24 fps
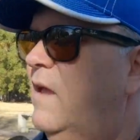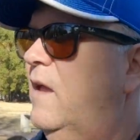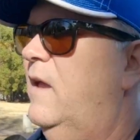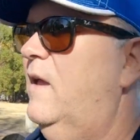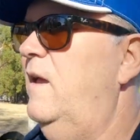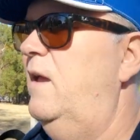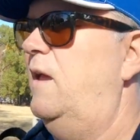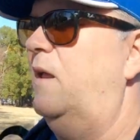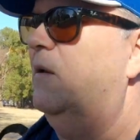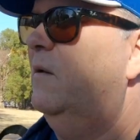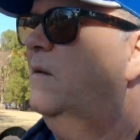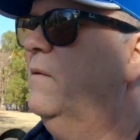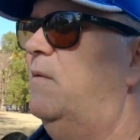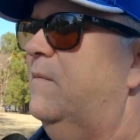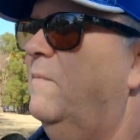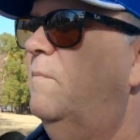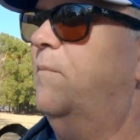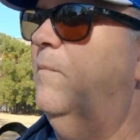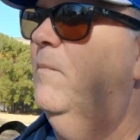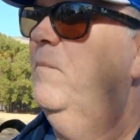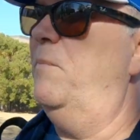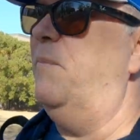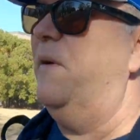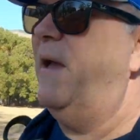and
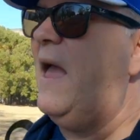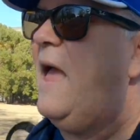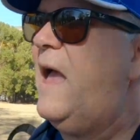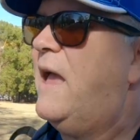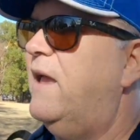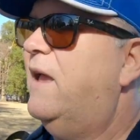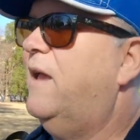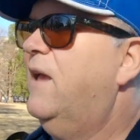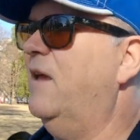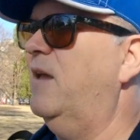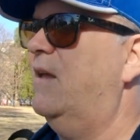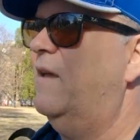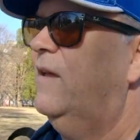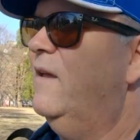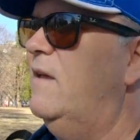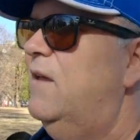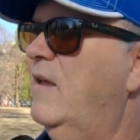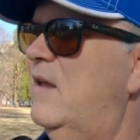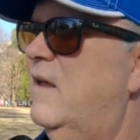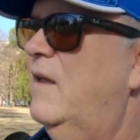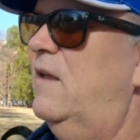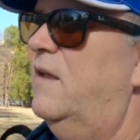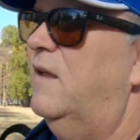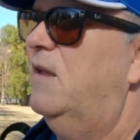back,
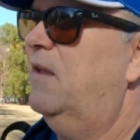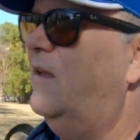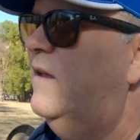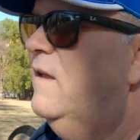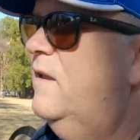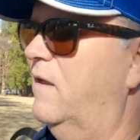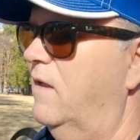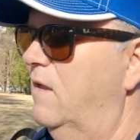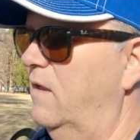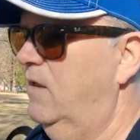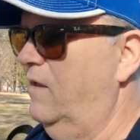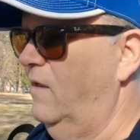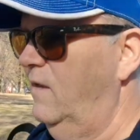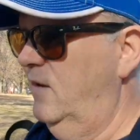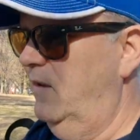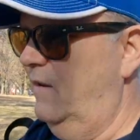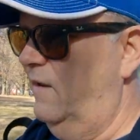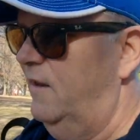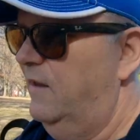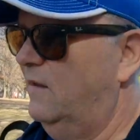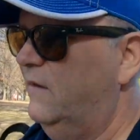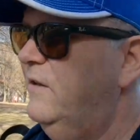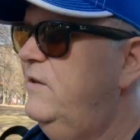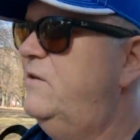
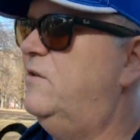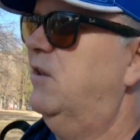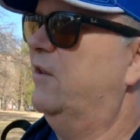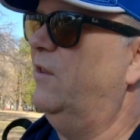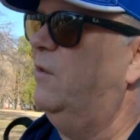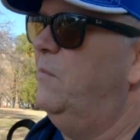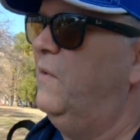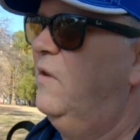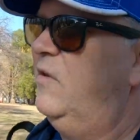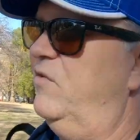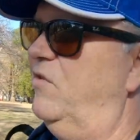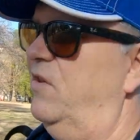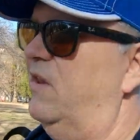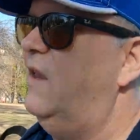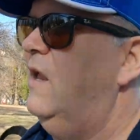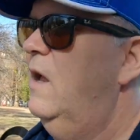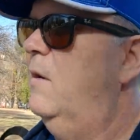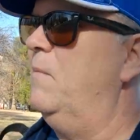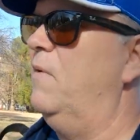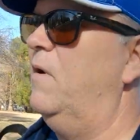at least to the museum.